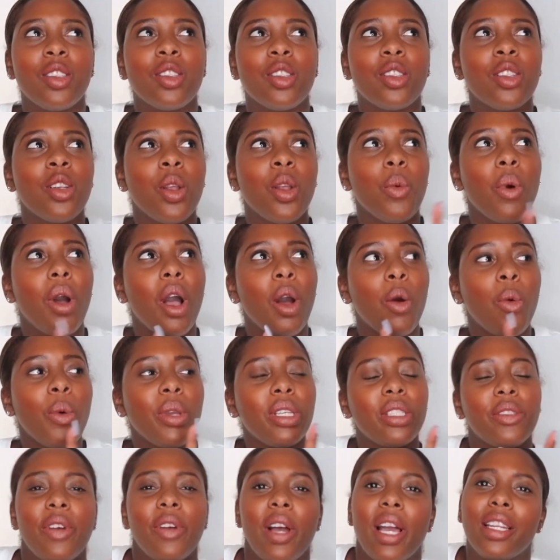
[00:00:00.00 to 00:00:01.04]
do you know what I
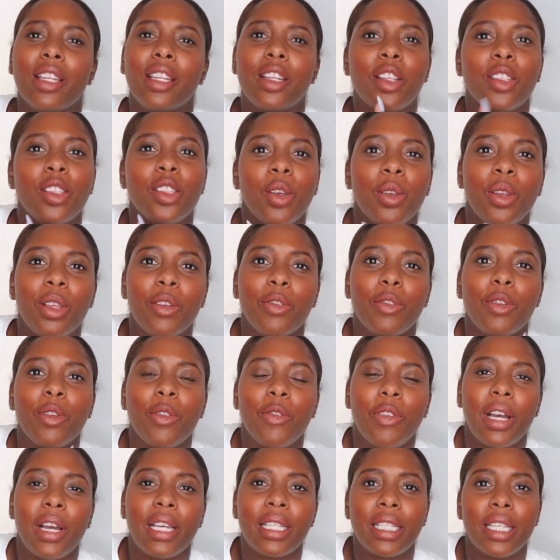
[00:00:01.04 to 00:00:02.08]
always find, and I don't know if you
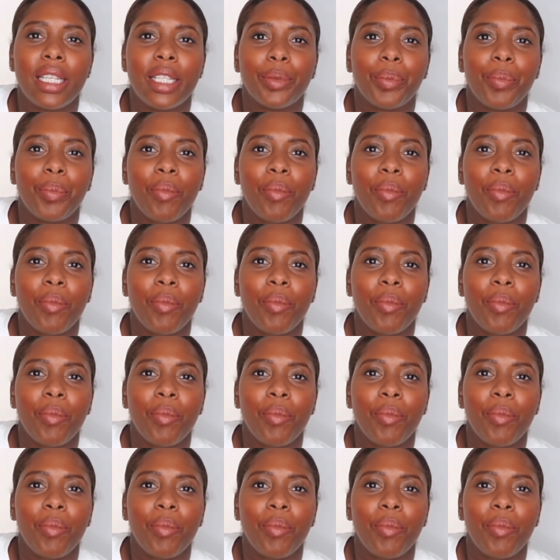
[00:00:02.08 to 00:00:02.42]
find it,